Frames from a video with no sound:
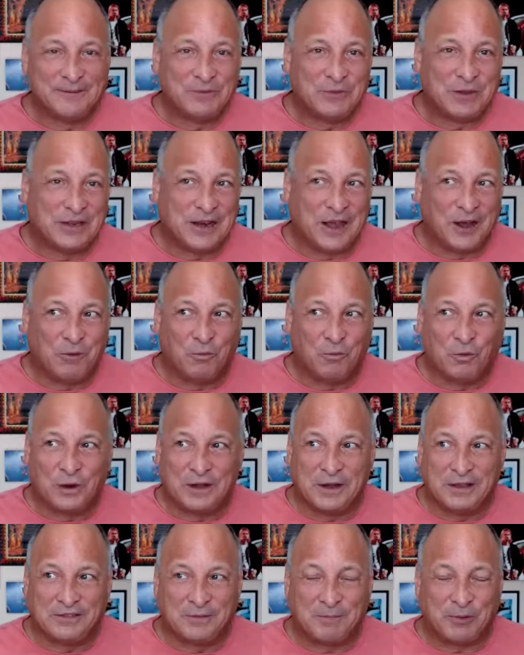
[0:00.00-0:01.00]

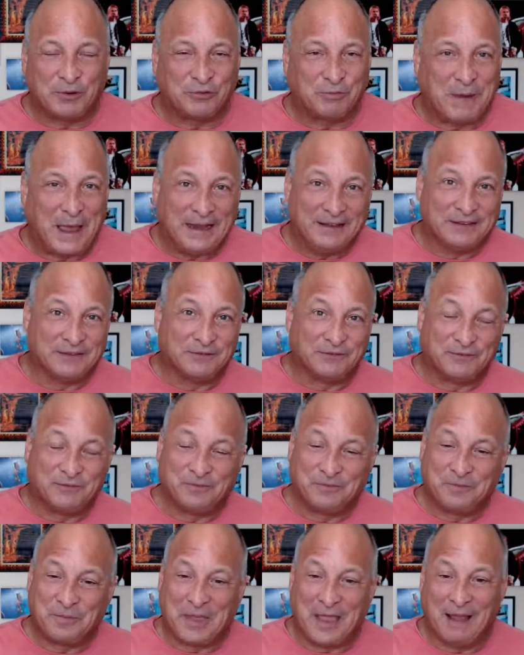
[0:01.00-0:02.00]
what is the perspective?
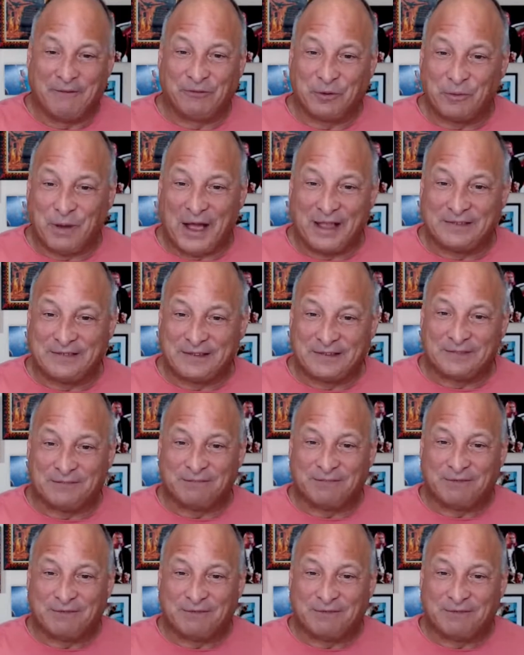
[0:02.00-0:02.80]
After a while, it's just